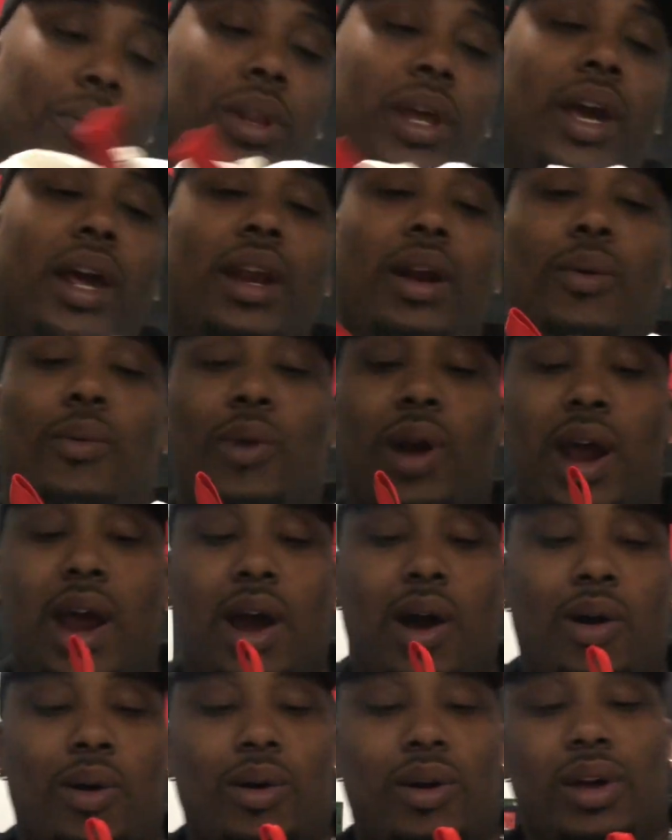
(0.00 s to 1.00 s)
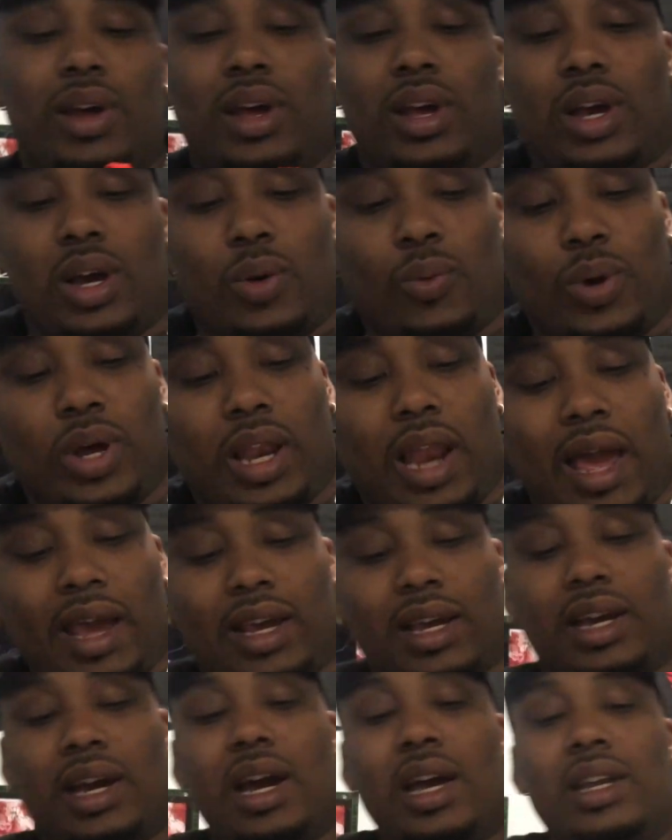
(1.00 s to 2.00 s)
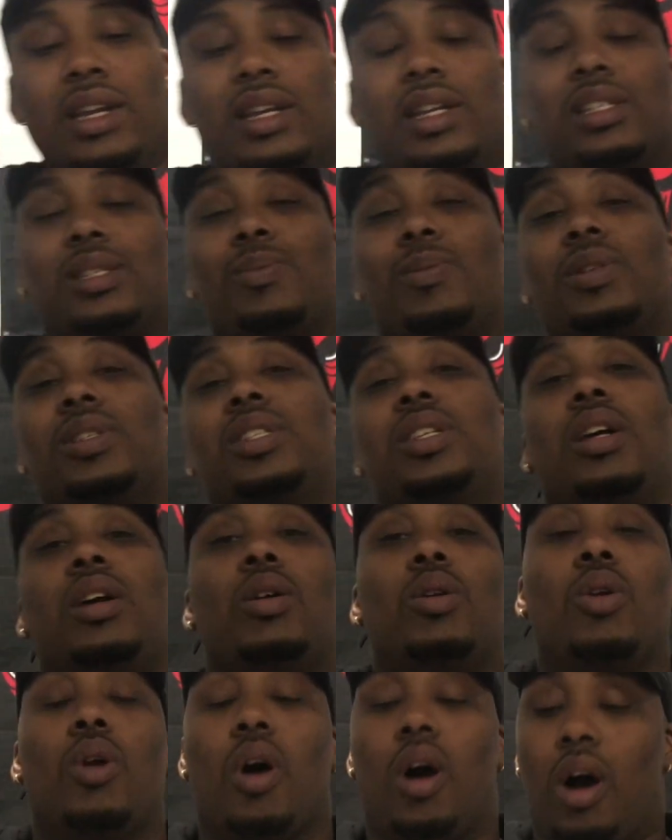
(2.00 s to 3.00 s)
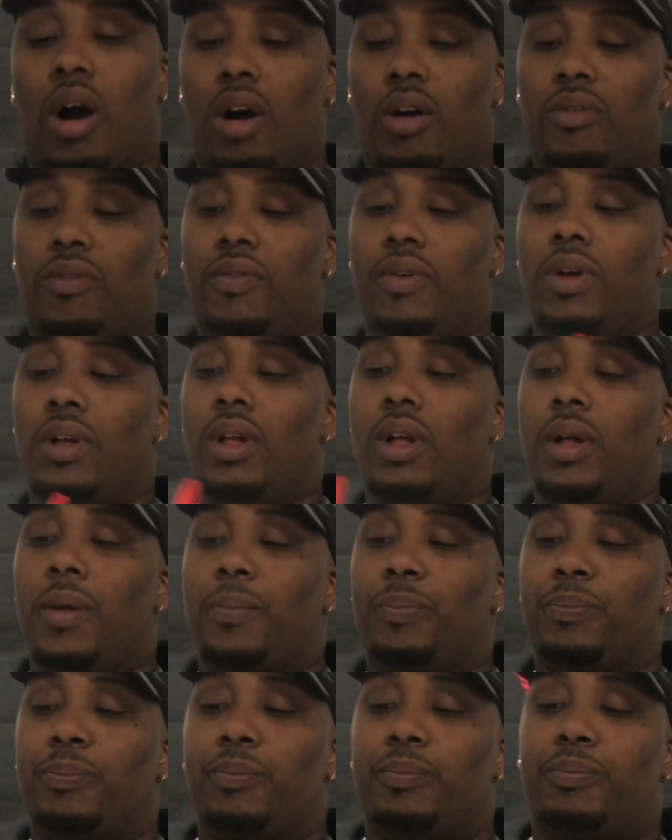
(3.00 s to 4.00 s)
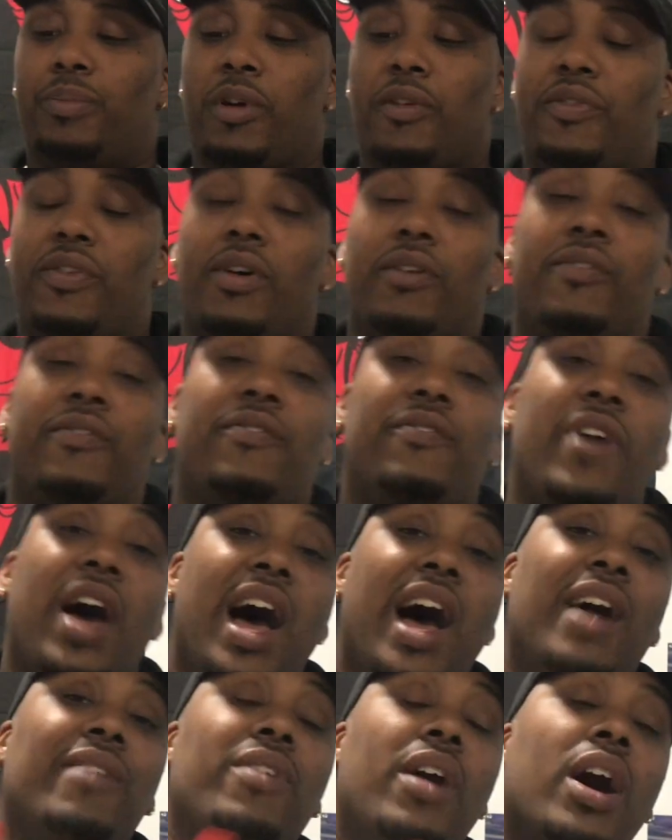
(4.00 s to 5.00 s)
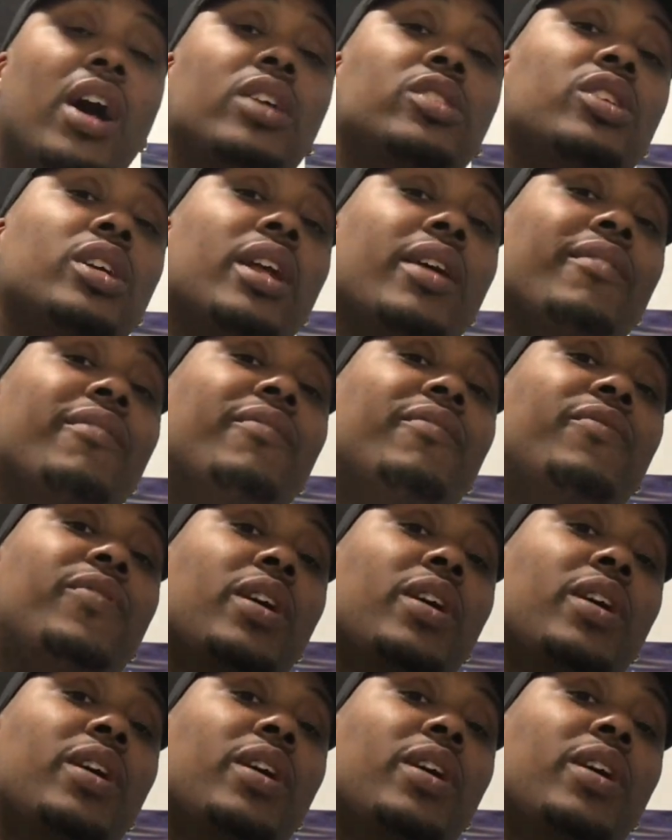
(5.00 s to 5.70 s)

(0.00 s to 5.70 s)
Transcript: playing around with like cutting this material off, but for $550,